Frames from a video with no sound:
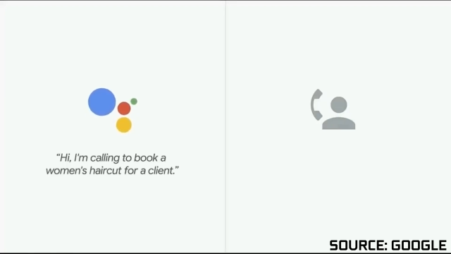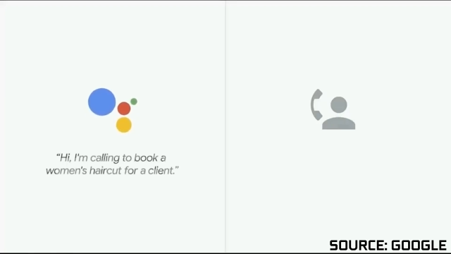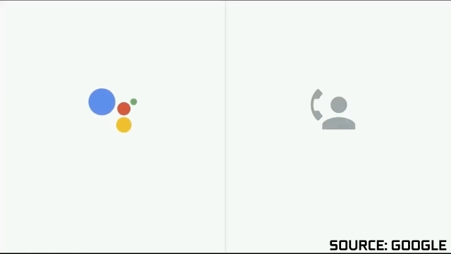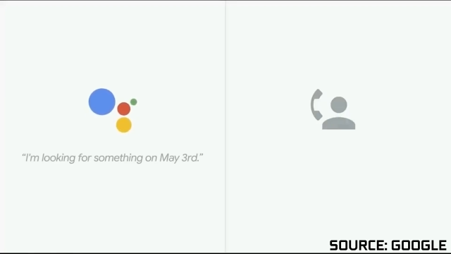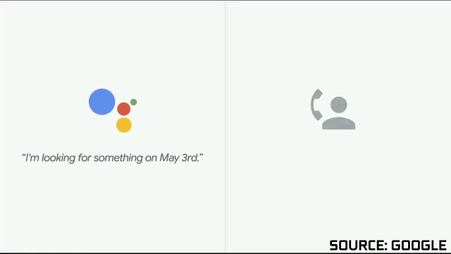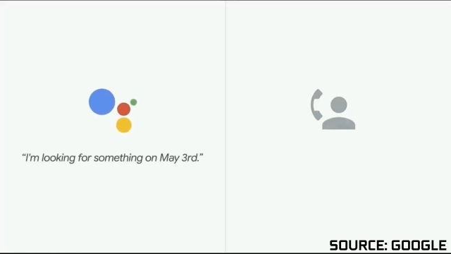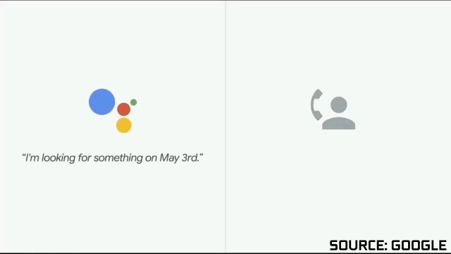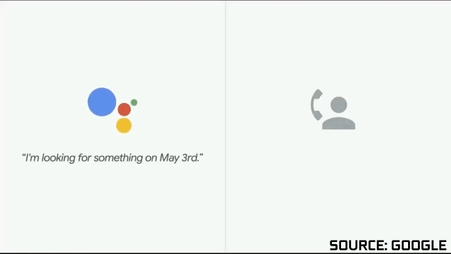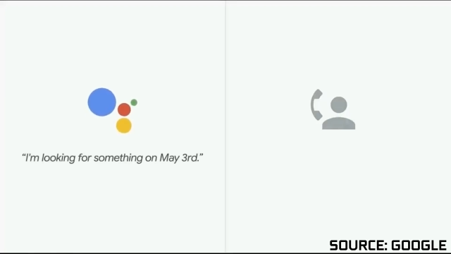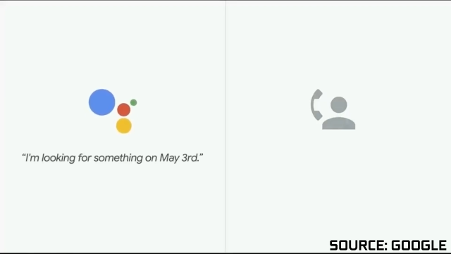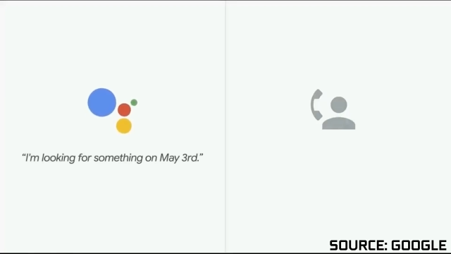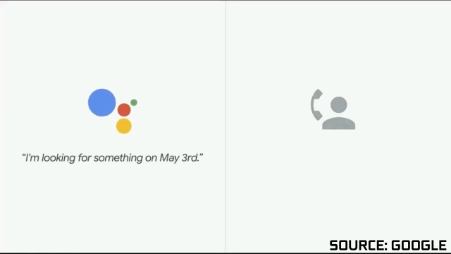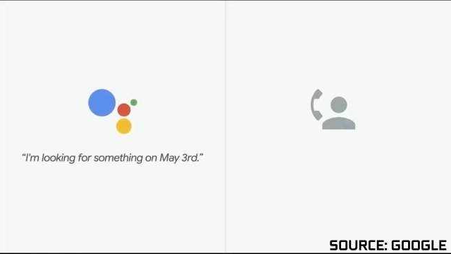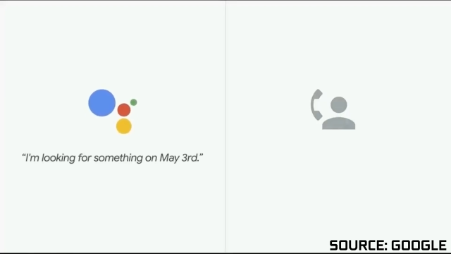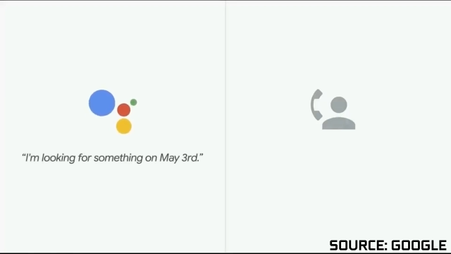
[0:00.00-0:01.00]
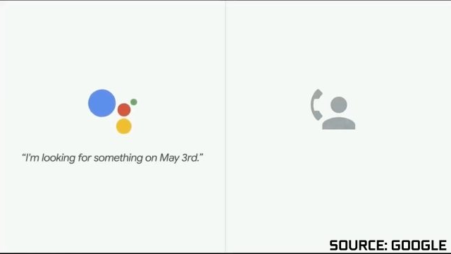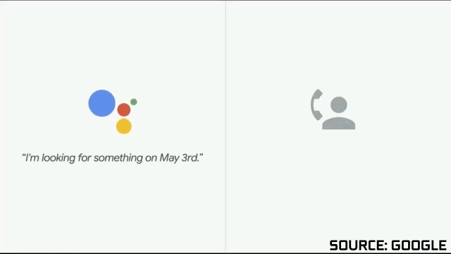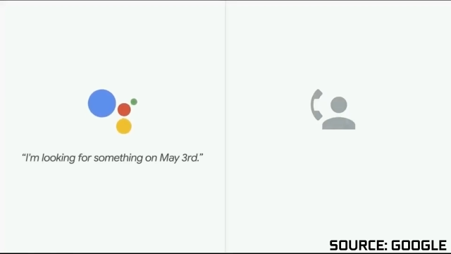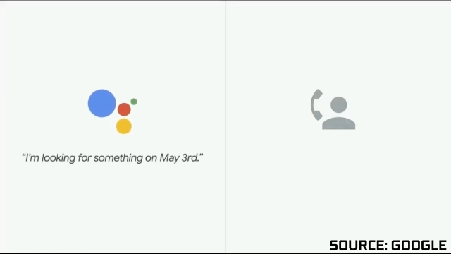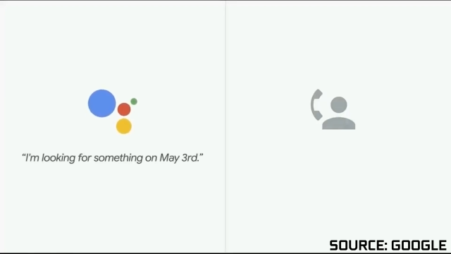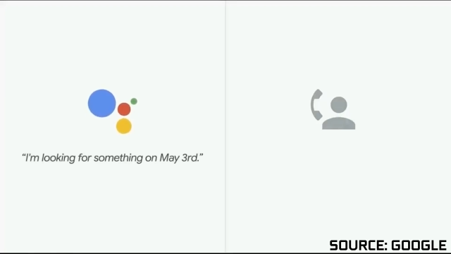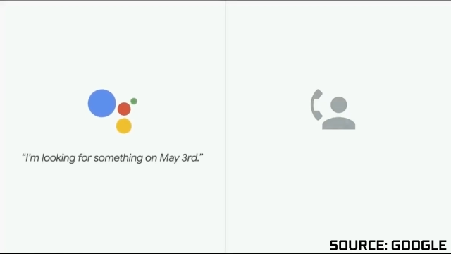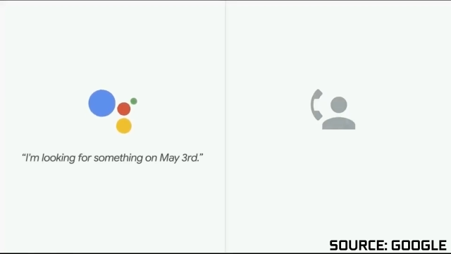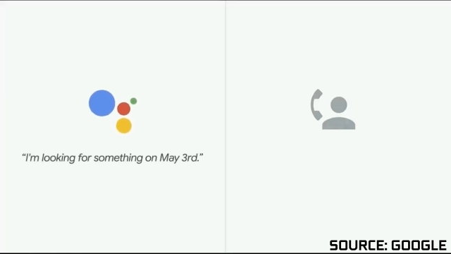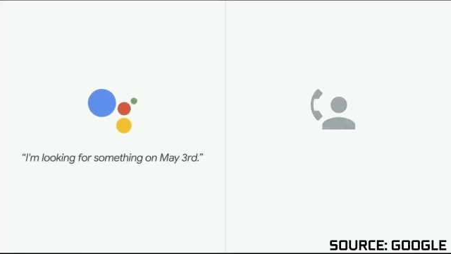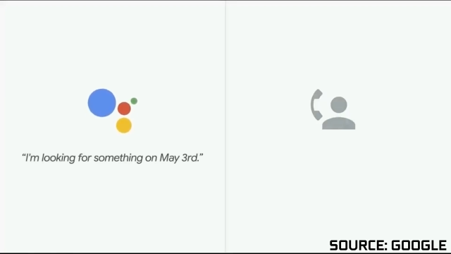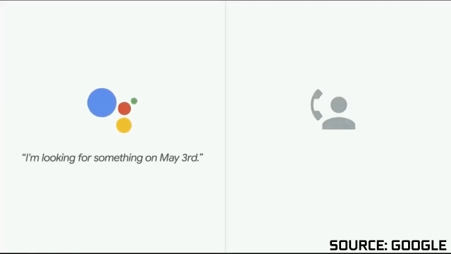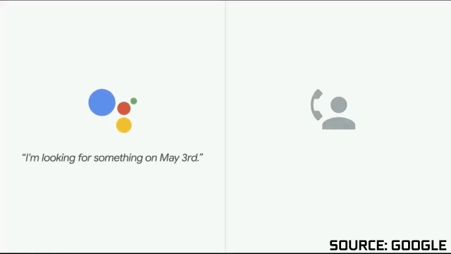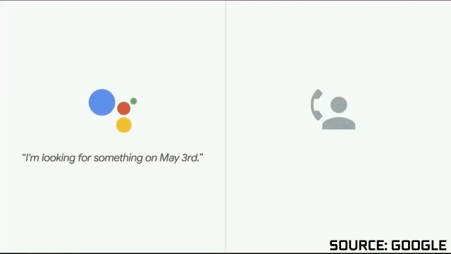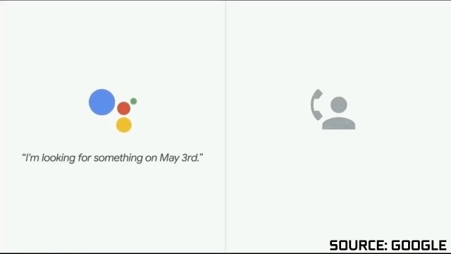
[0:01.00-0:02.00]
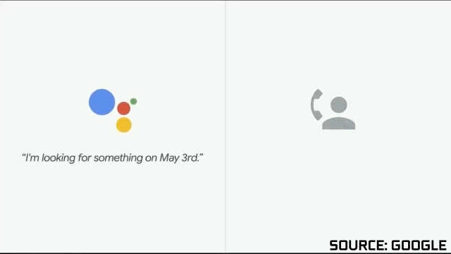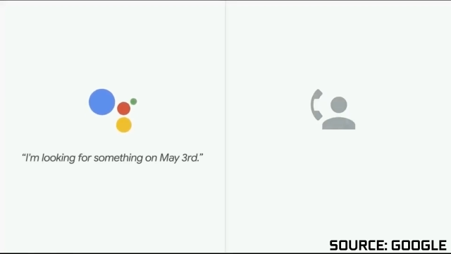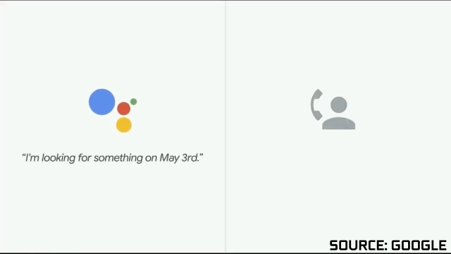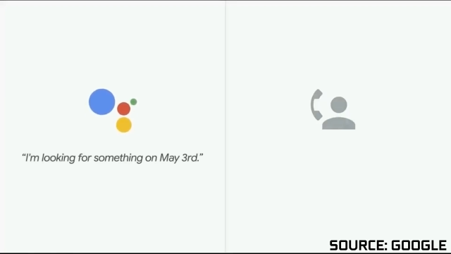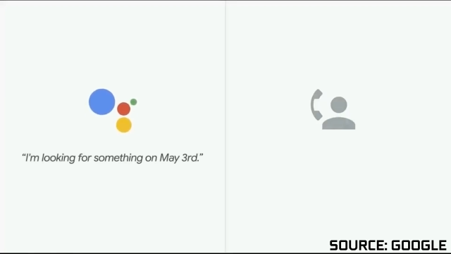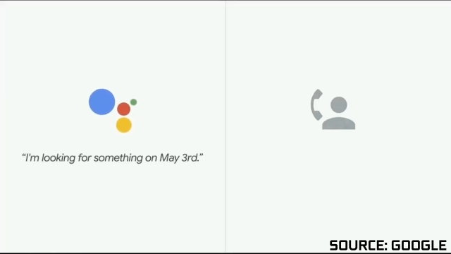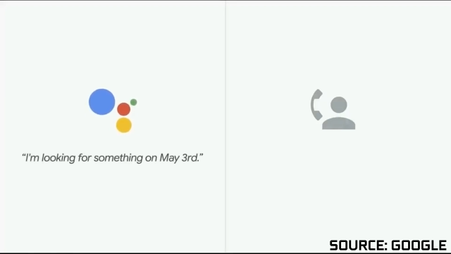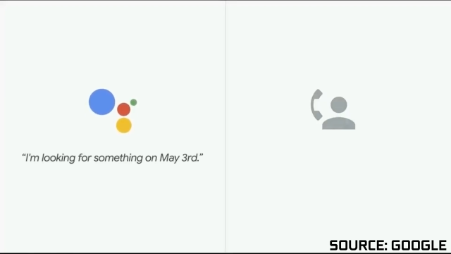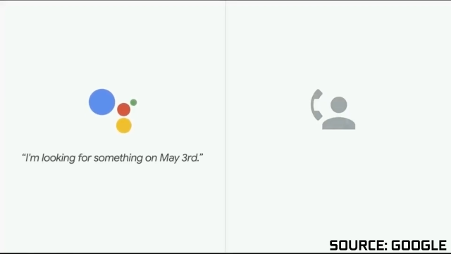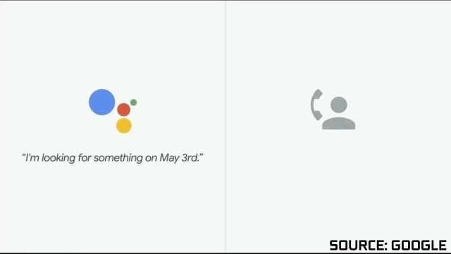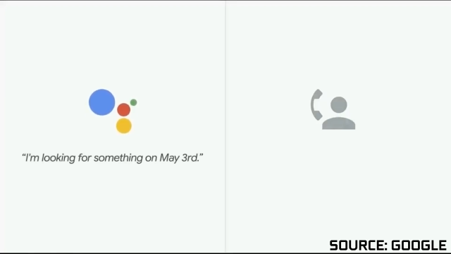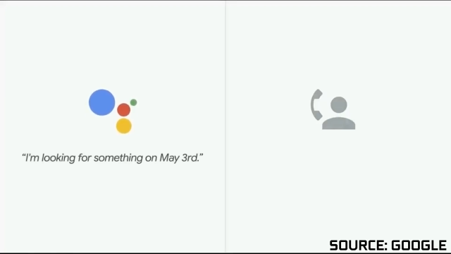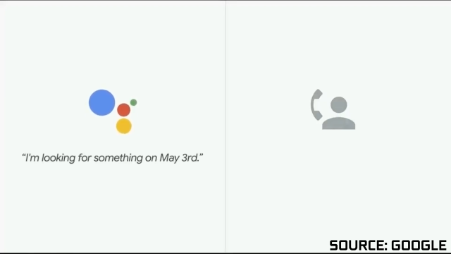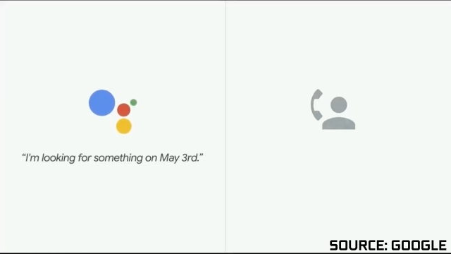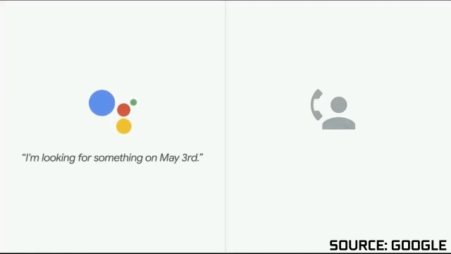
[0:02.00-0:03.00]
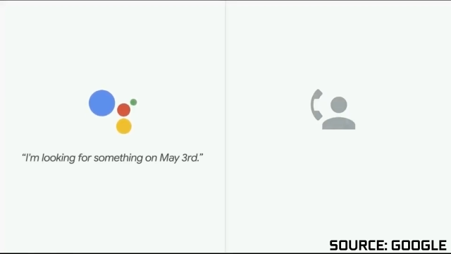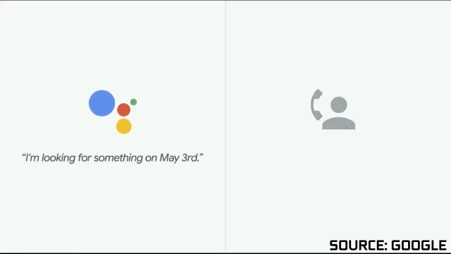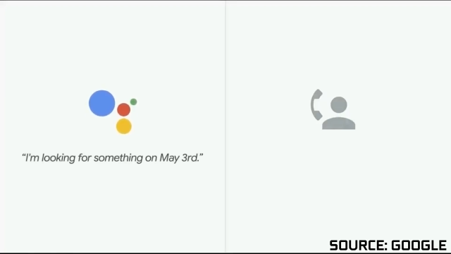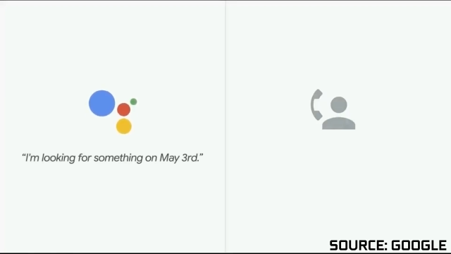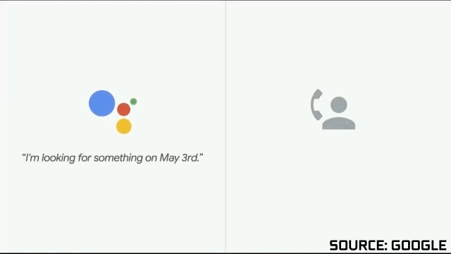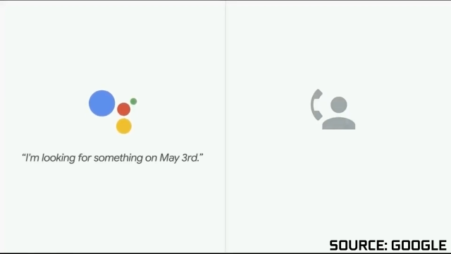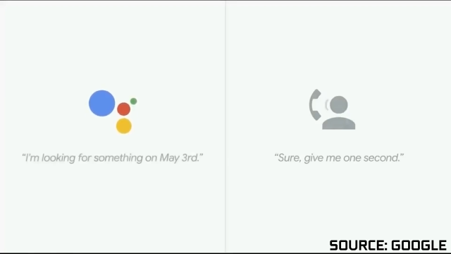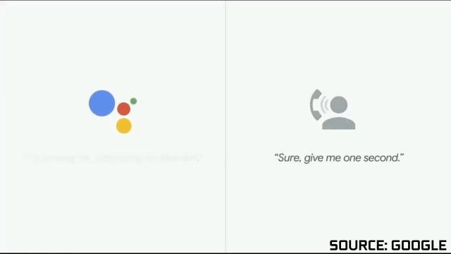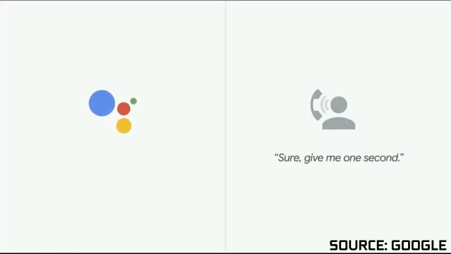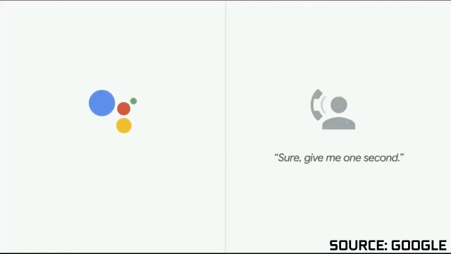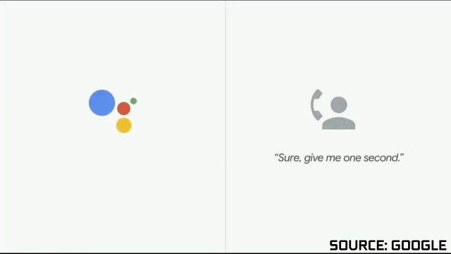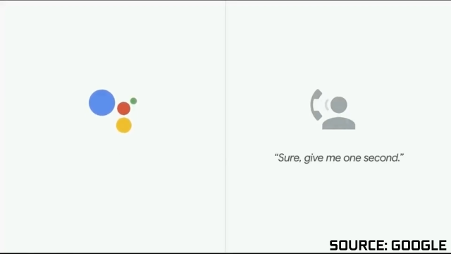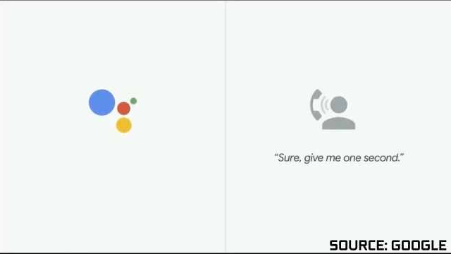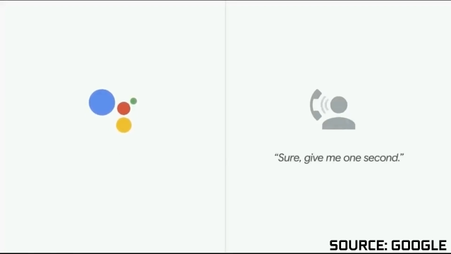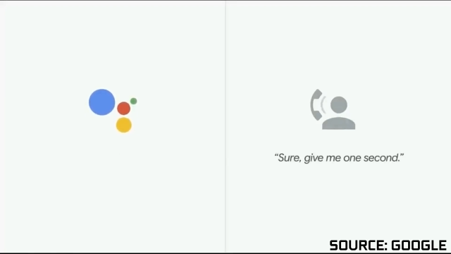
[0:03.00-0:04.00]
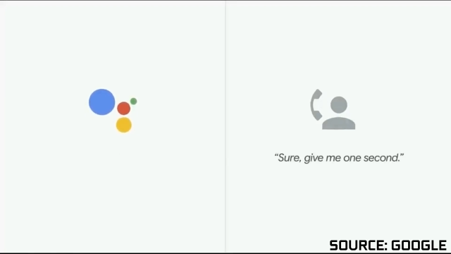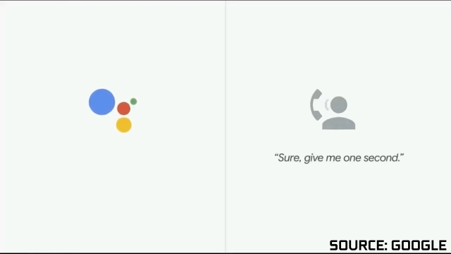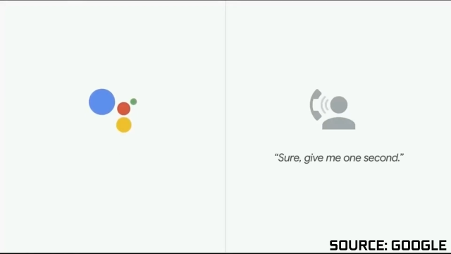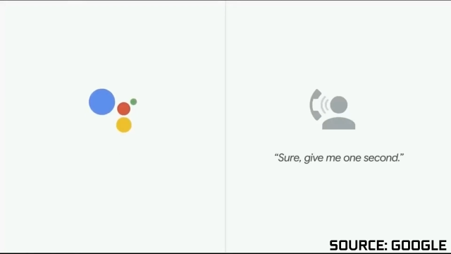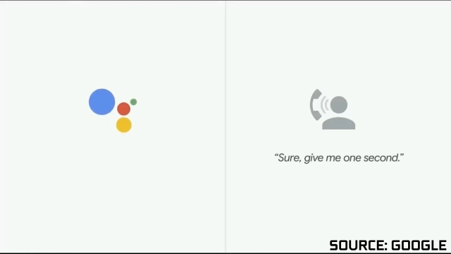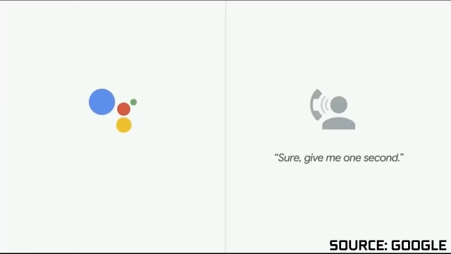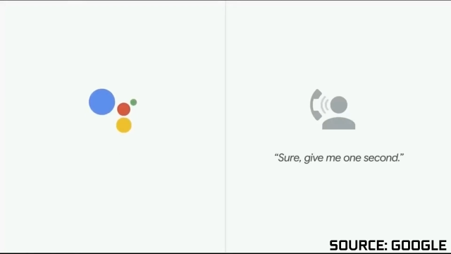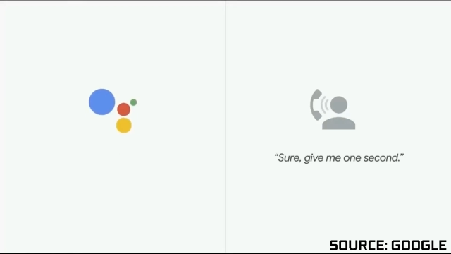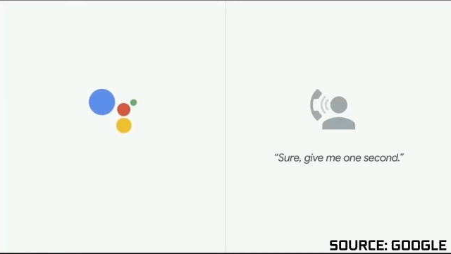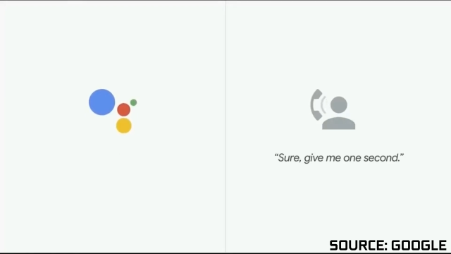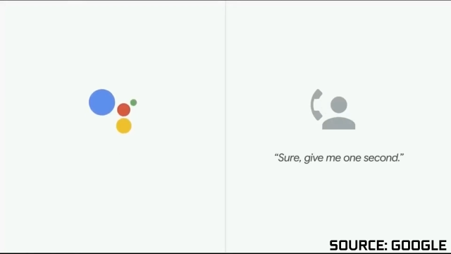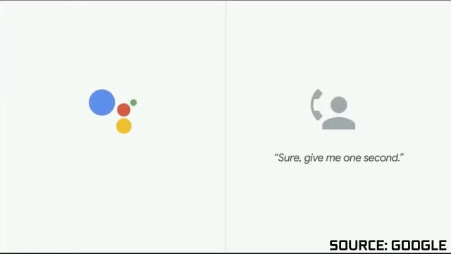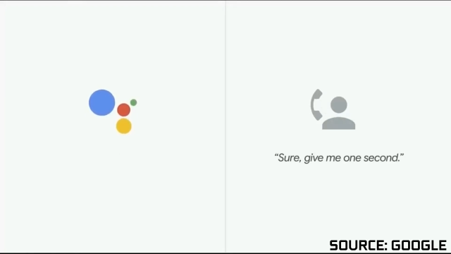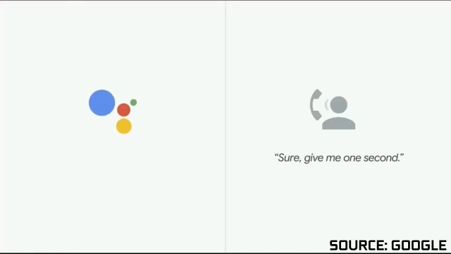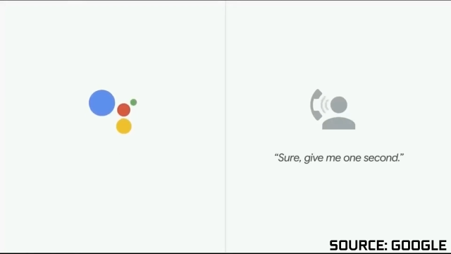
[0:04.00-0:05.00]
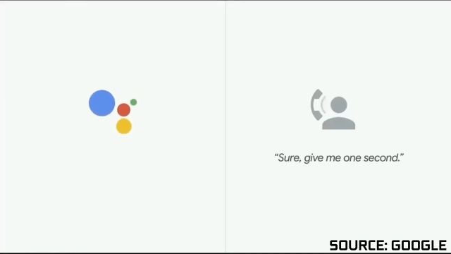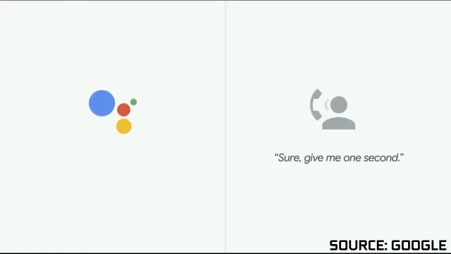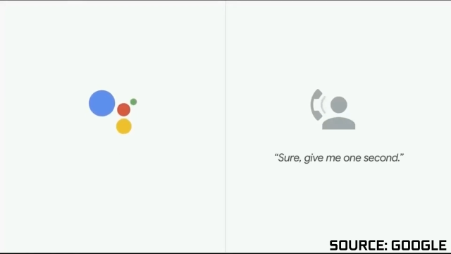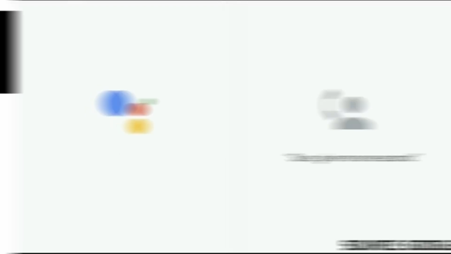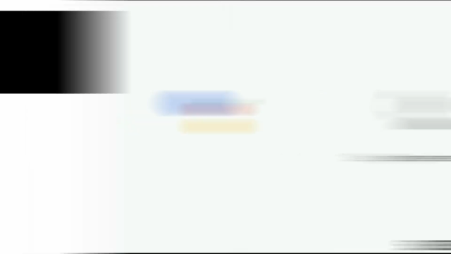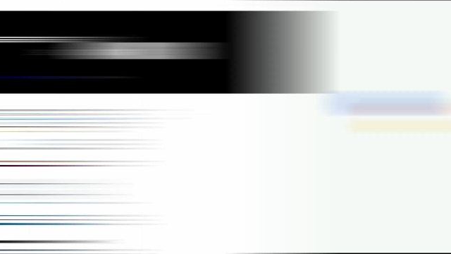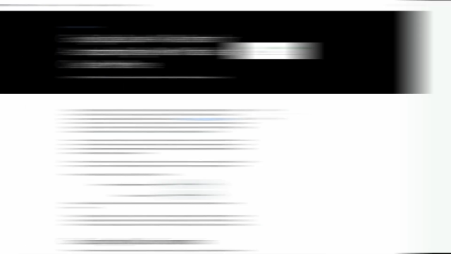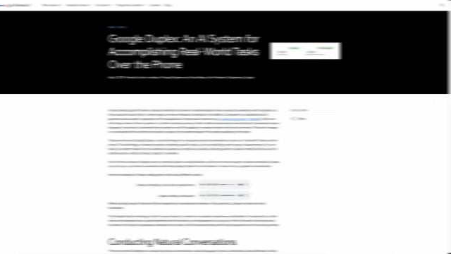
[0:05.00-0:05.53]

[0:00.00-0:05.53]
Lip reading: [unreadable: no face in view]